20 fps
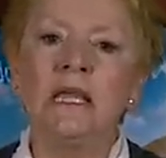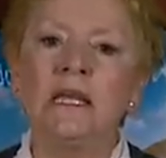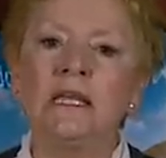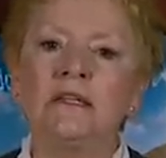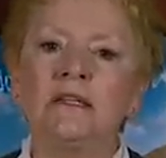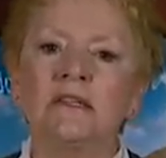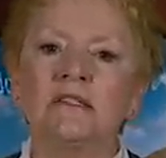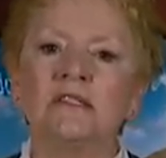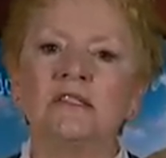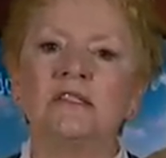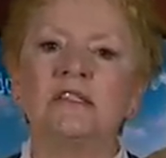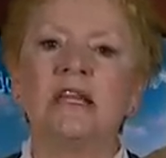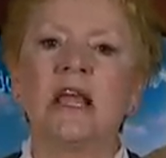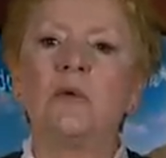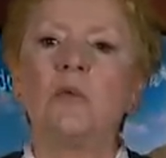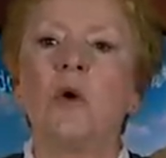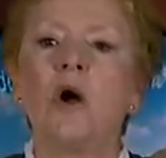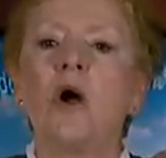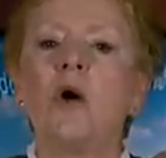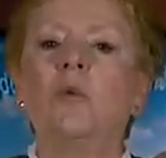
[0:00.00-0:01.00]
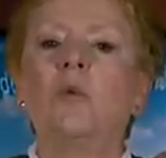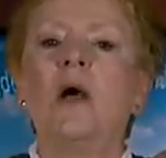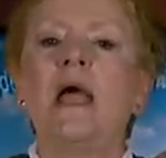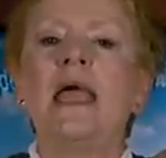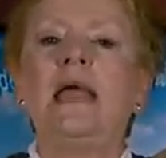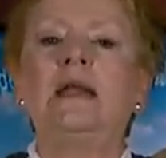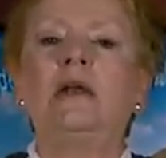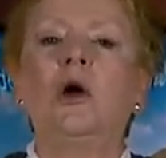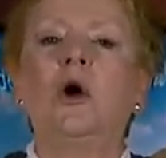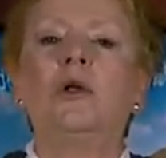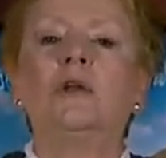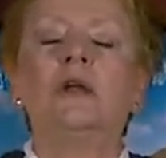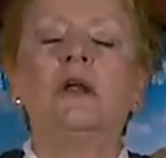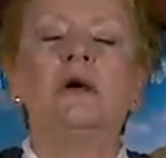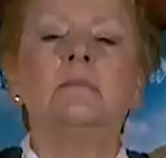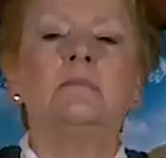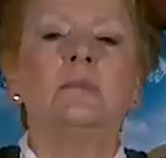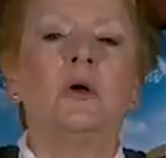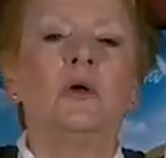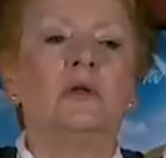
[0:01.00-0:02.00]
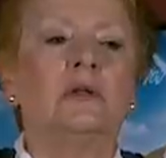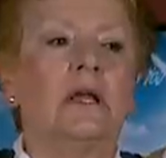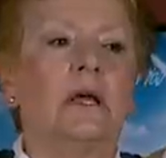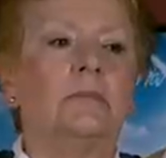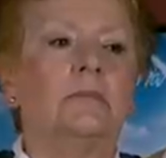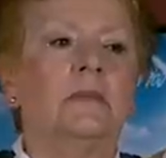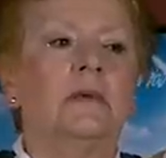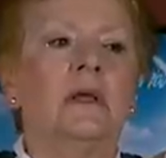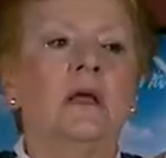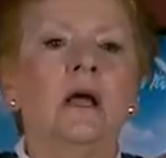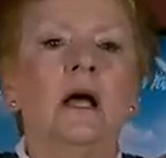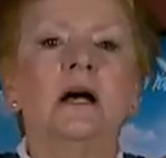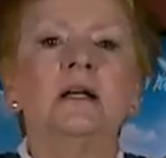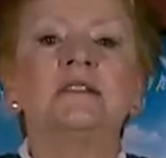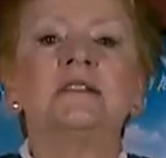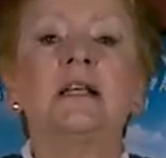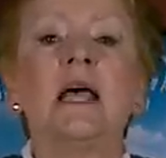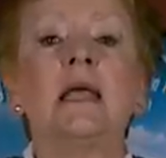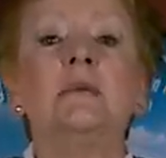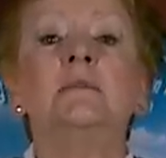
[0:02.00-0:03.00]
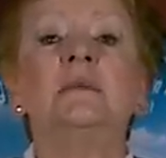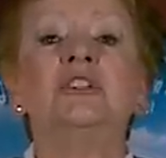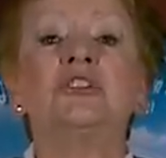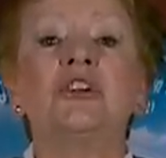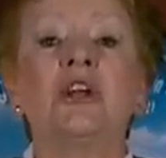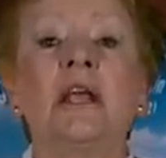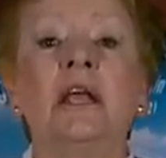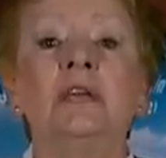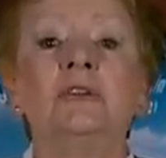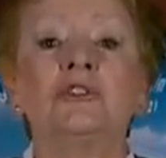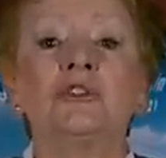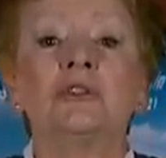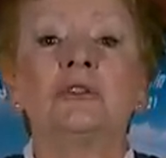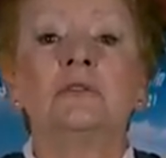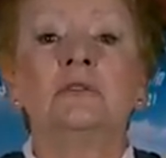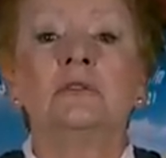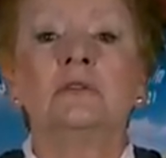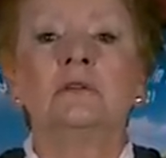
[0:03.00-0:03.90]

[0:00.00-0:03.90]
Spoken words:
He doesn't say, "Well, wait, hold up, assignment change."